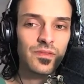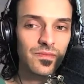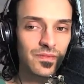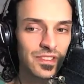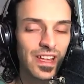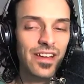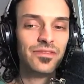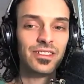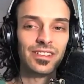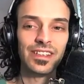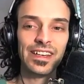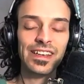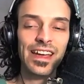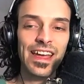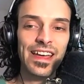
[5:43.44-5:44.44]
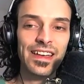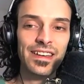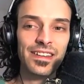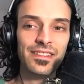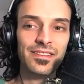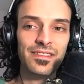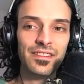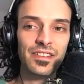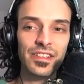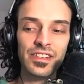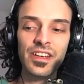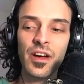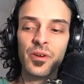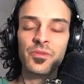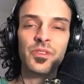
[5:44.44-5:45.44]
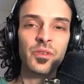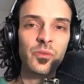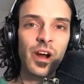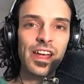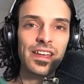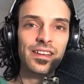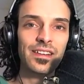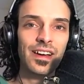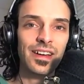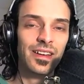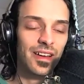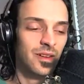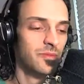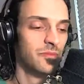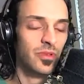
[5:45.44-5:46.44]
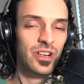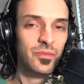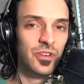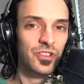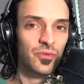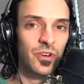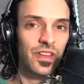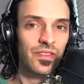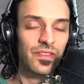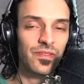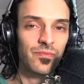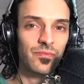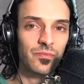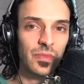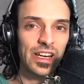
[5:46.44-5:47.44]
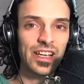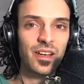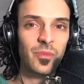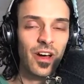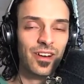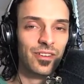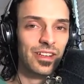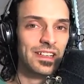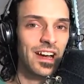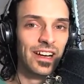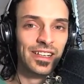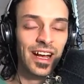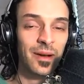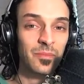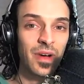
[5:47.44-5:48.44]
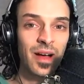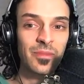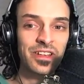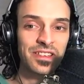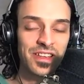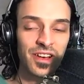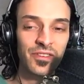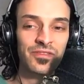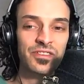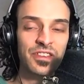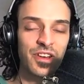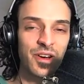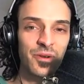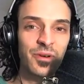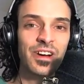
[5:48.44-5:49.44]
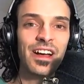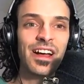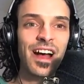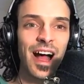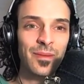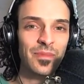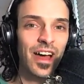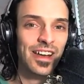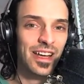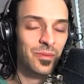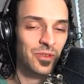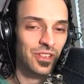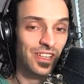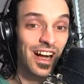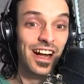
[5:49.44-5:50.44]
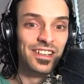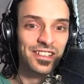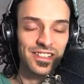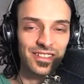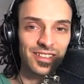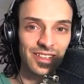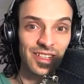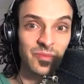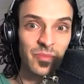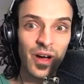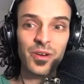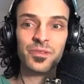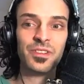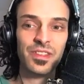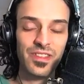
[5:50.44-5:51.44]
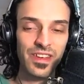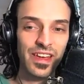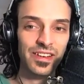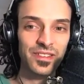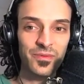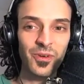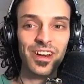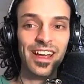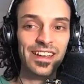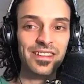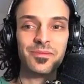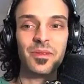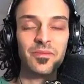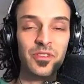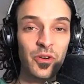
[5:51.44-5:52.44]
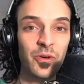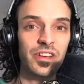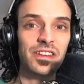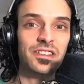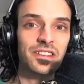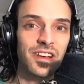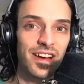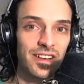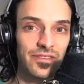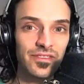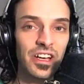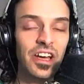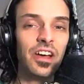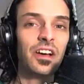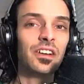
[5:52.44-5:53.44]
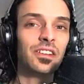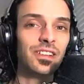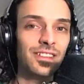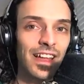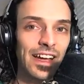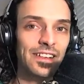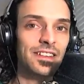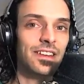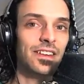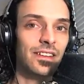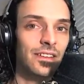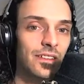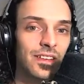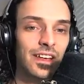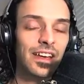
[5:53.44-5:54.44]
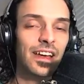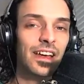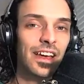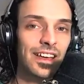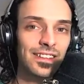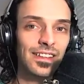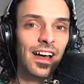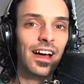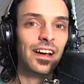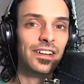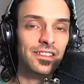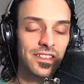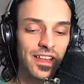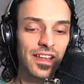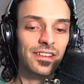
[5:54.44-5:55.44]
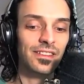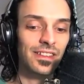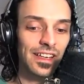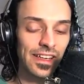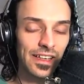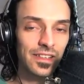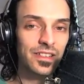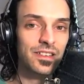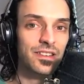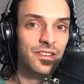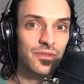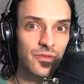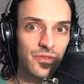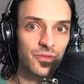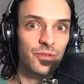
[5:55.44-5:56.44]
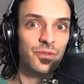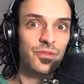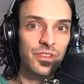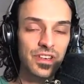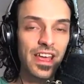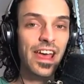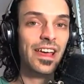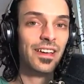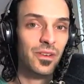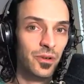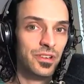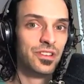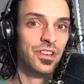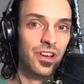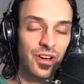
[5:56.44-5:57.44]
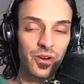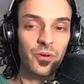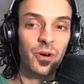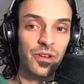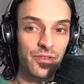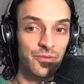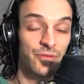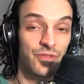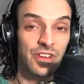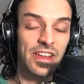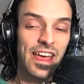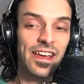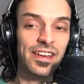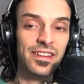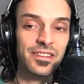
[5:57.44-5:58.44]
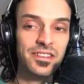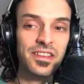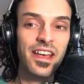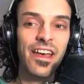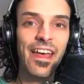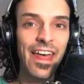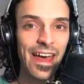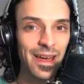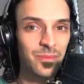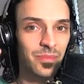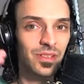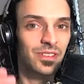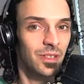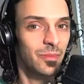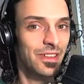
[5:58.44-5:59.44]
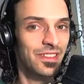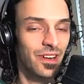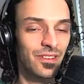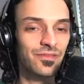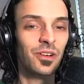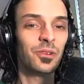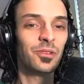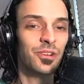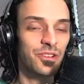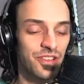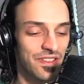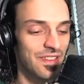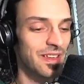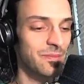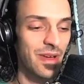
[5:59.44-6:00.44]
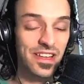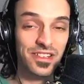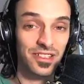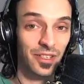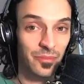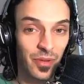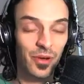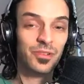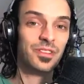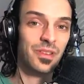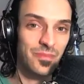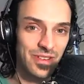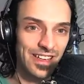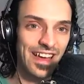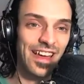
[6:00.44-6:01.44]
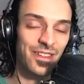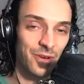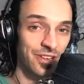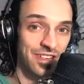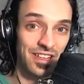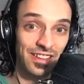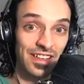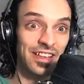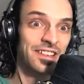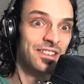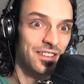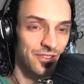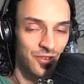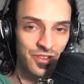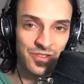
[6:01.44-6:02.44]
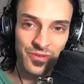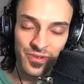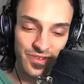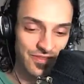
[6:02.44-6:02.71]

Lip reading: Definitely. And, you know, the way I pretty much run MediaMonarchy.com by myself, so I'm not able to constantly post things. What I end up doing is kind of collecting headlines and links through the day or so, or through the days, and put them in their folders and then basically post them together as a list to just sort of,